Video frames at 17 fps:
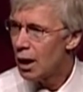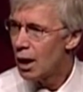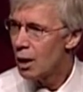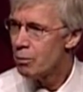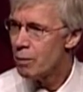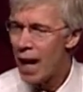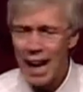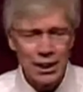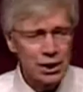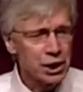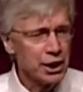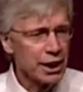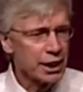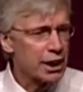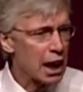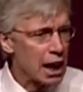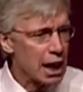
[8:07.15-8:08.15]
Imagine
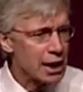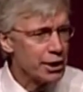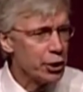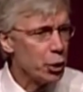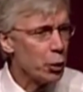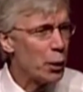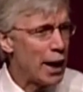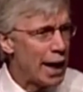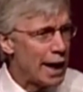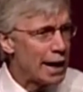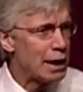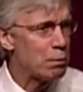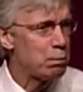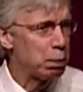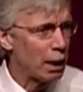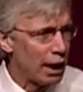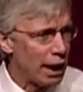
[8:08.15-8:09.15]
a gardener who
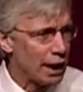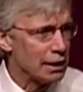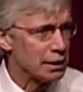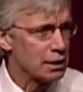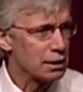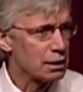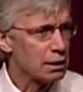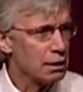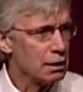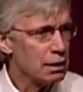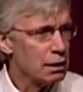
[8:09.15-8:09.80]
hated plants.